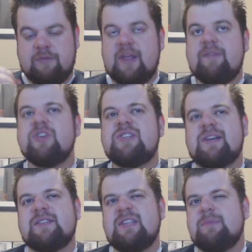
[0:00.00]
flavor
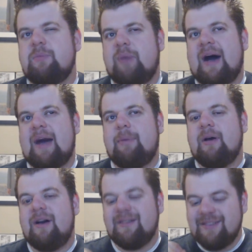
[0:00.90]
does seem to
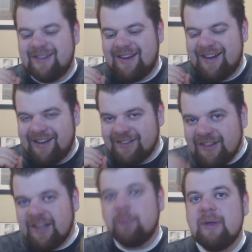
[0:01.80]
pop a
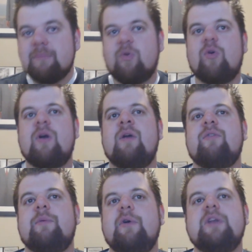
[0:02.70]
little bit more
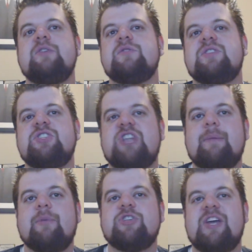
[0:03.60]
from a reduced
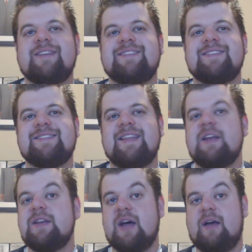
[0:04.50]
chamber Genesis than
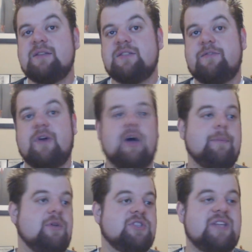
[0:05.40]
it does
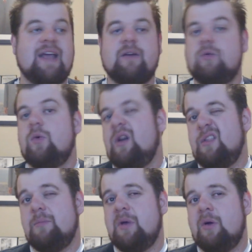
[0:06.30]
from your standard
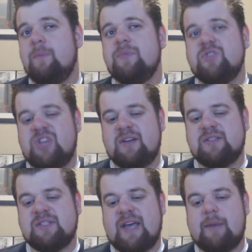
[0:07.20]
run-of-the-mill
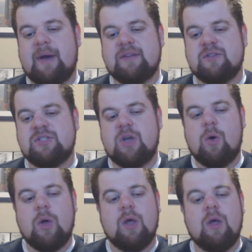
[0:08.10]
Genesis atomizer.
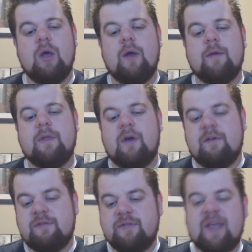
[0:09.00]
So
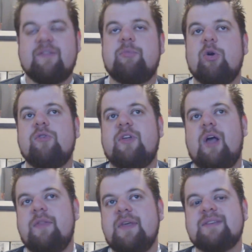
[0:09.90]
the flavor
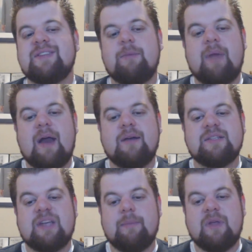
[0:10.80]
profile on this compared
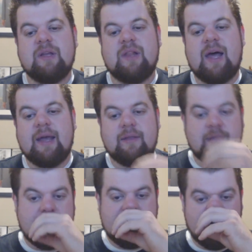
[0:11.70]
to something like
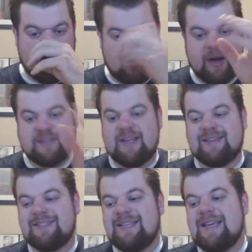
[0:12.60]
the
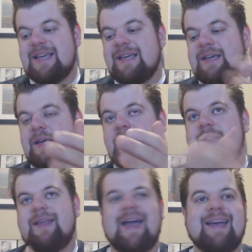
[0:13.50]
RSST,
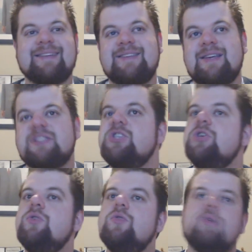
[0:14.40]
the AGA
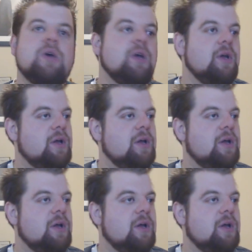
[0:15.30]
T2,